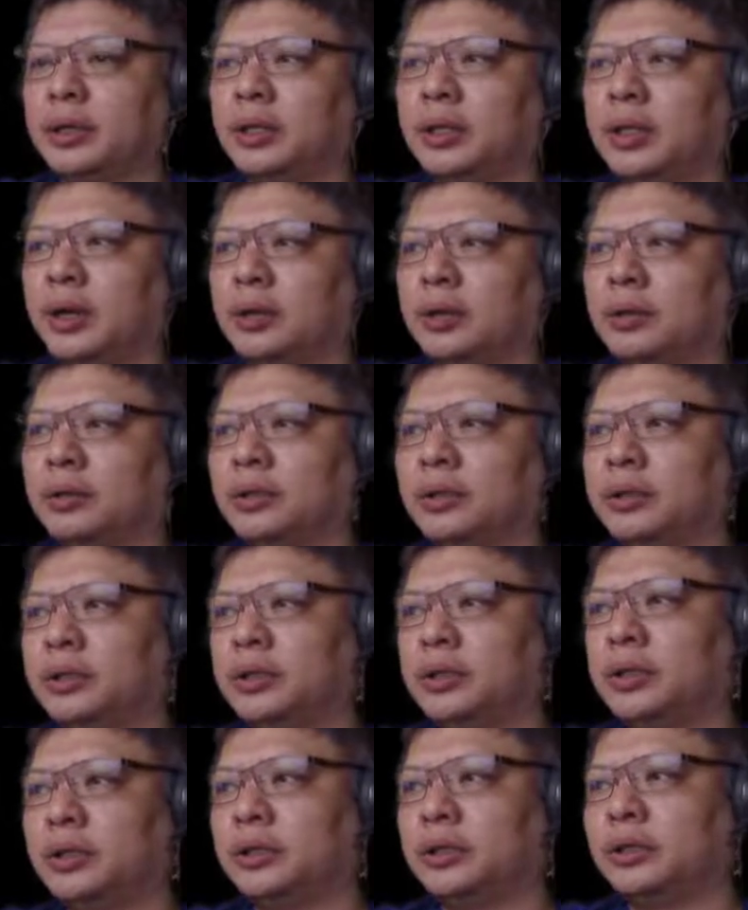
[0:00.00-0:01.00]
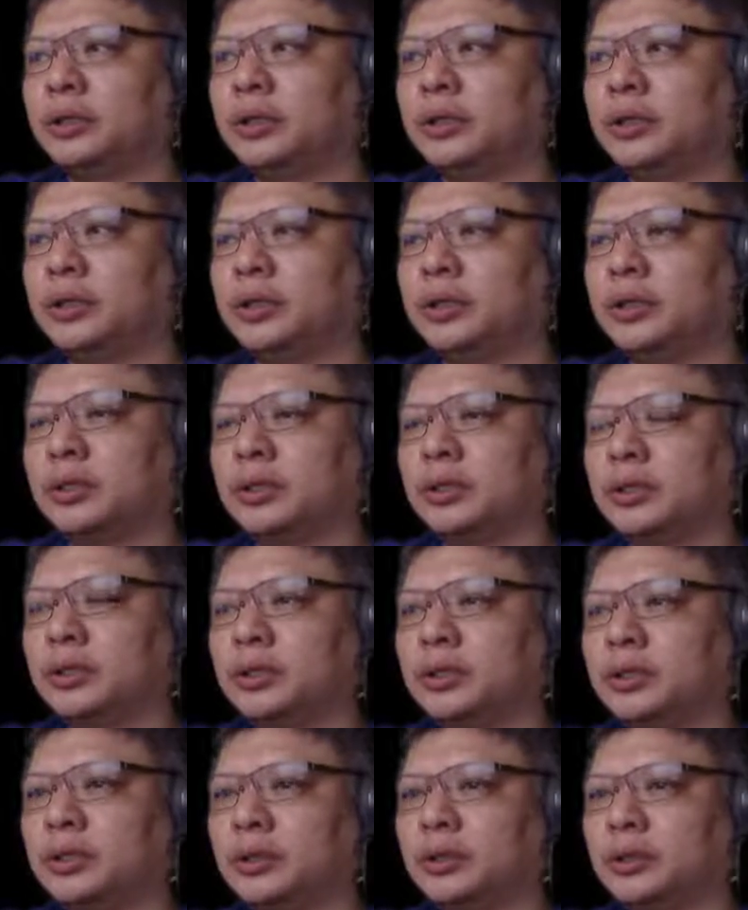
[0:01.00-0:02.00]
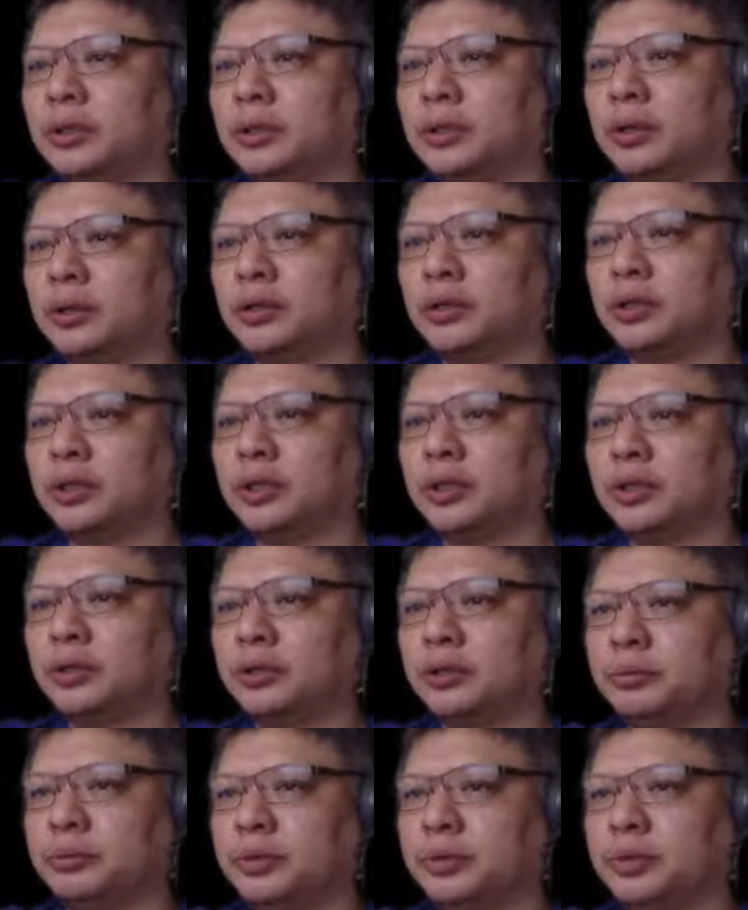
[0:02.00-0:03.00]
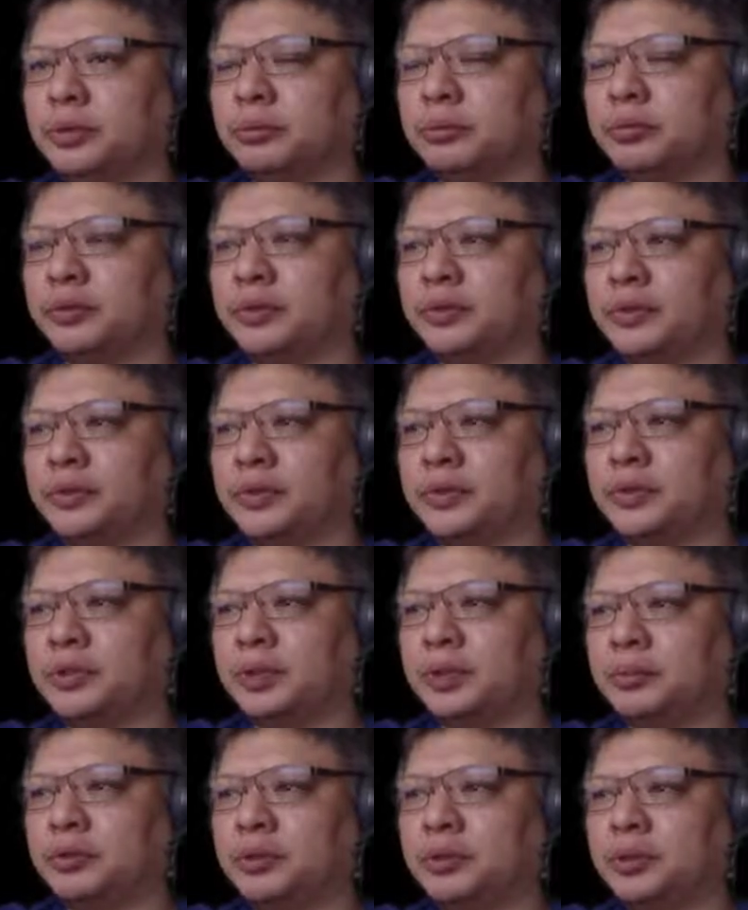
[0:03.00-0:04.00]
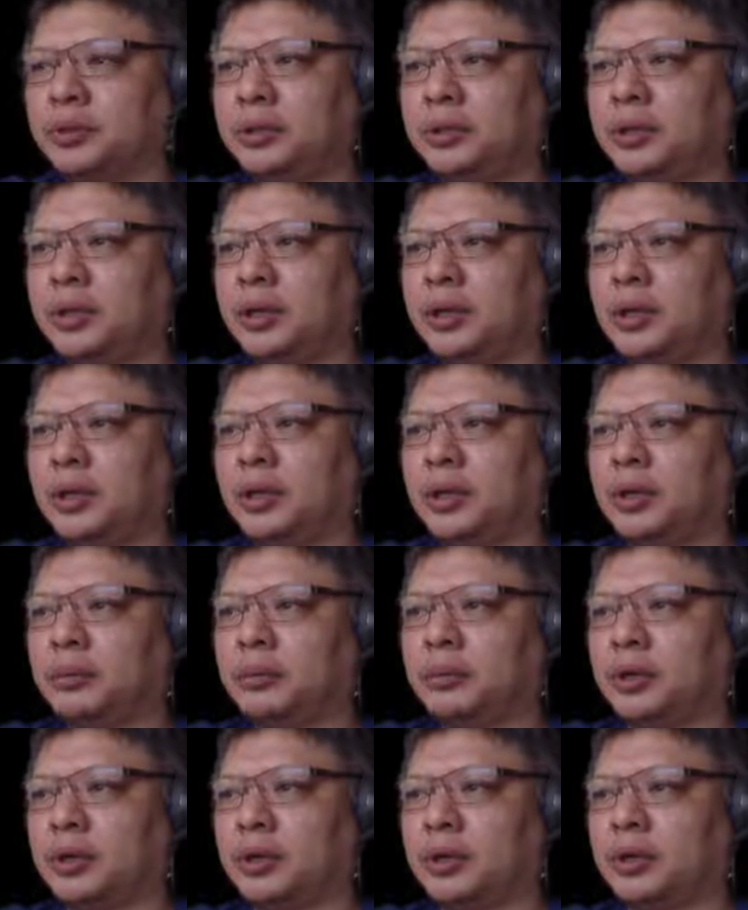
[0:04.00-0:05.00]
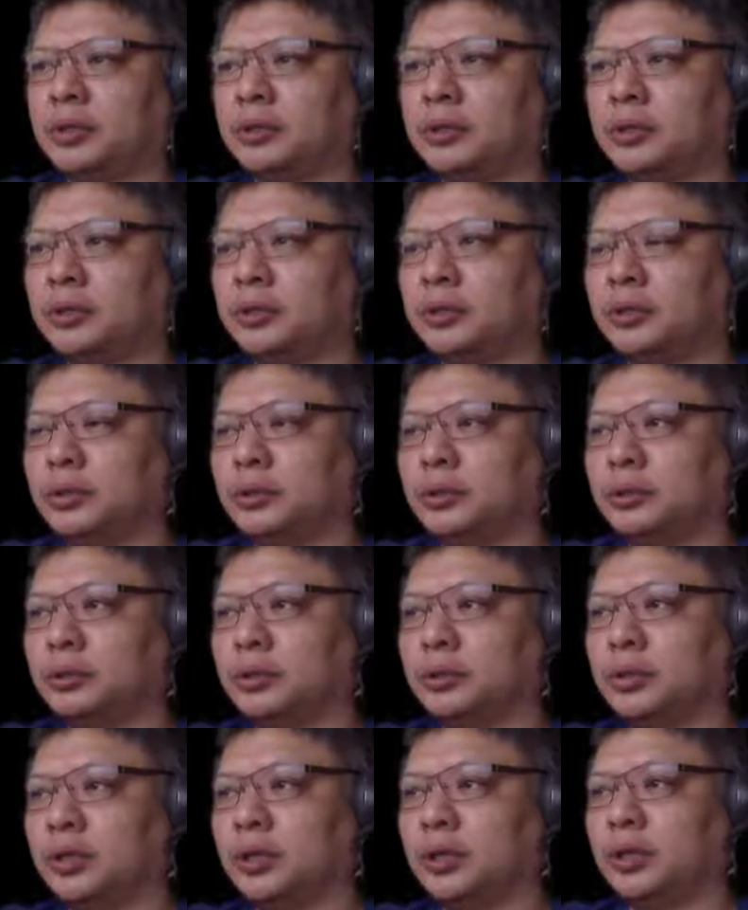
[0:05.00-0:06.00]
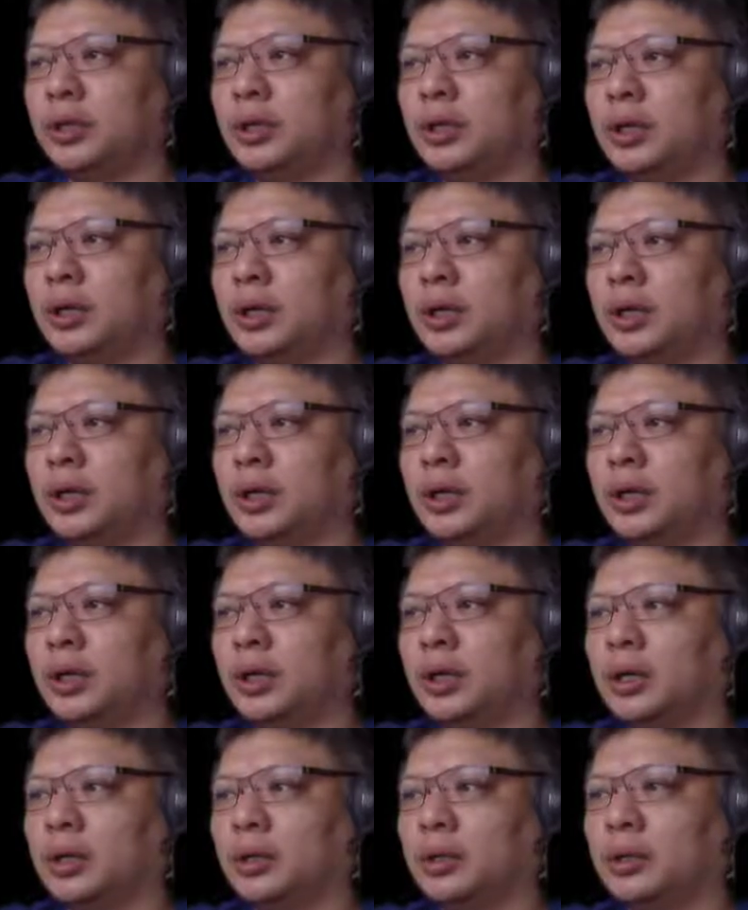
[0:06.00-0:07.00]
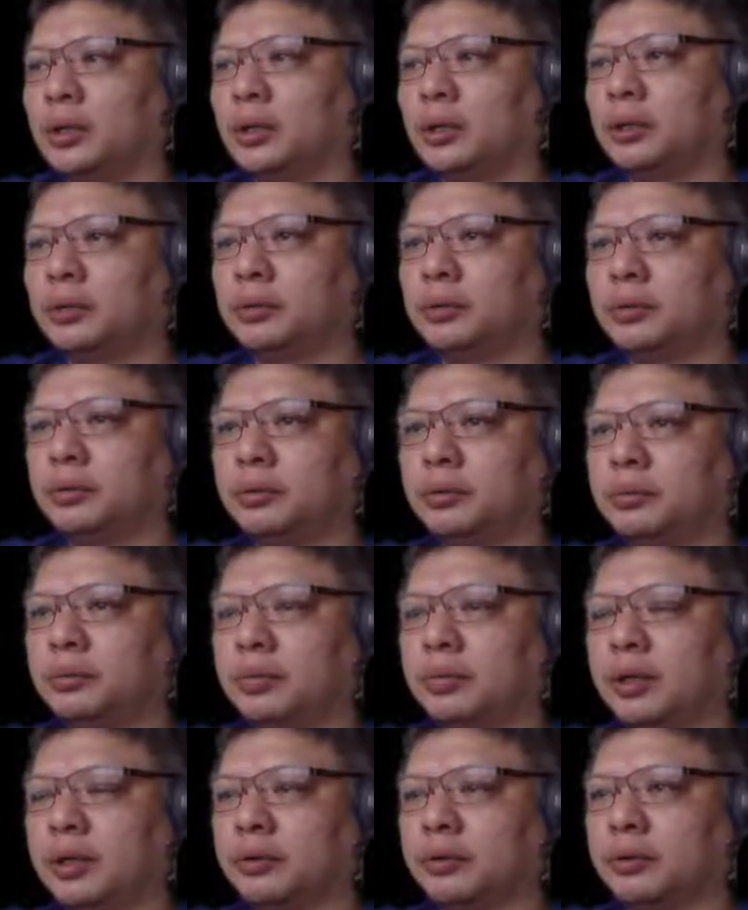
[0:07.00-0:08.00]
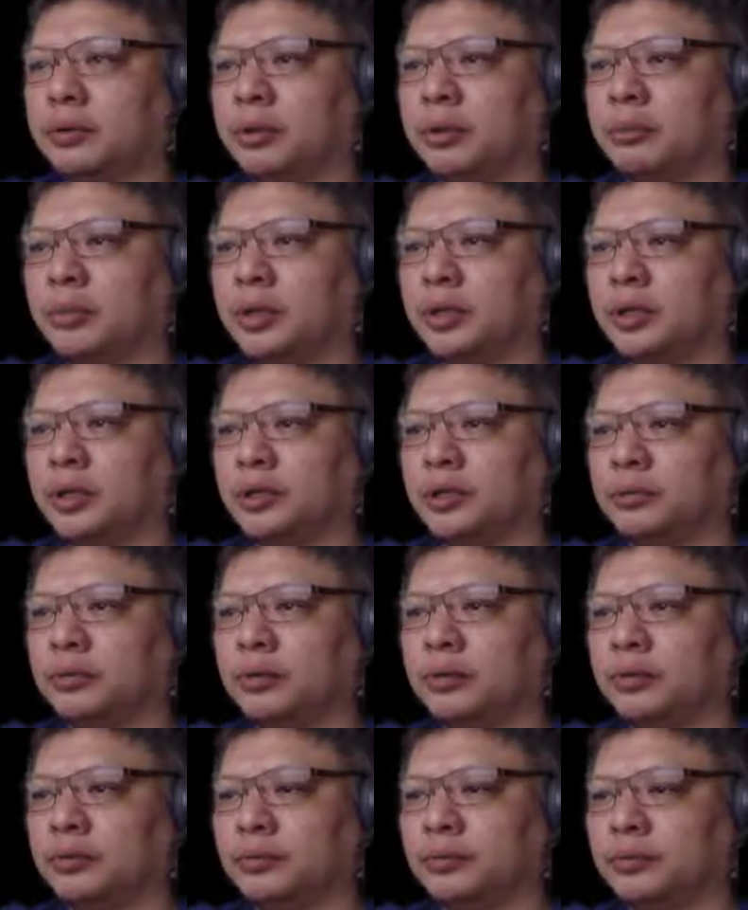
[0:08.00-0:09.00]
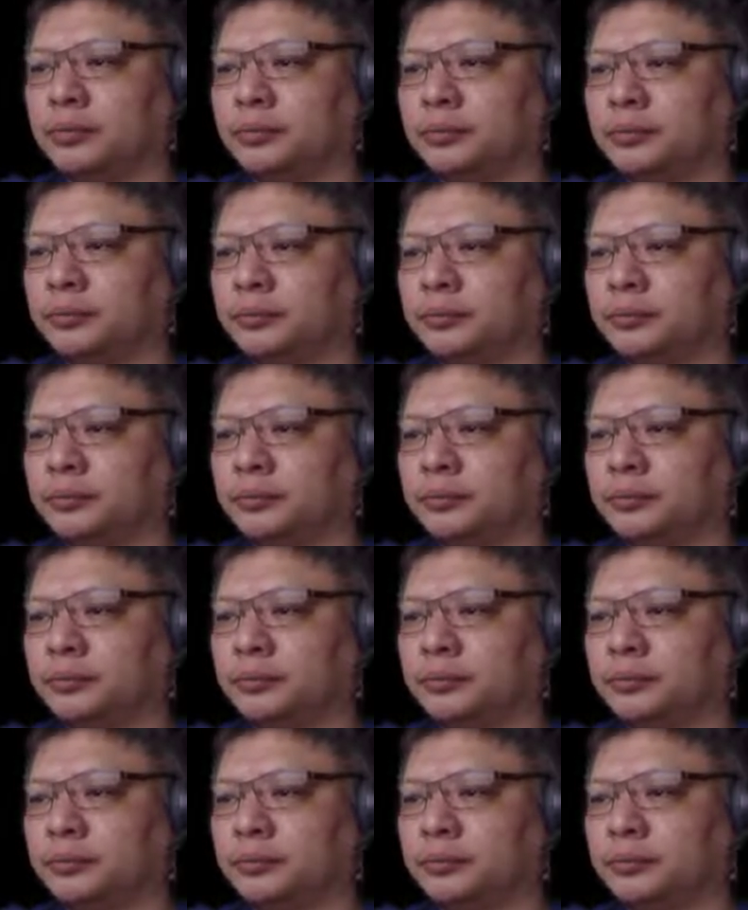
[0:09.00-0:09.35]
Now this is considered to be a move of deception because usually black would not make this move.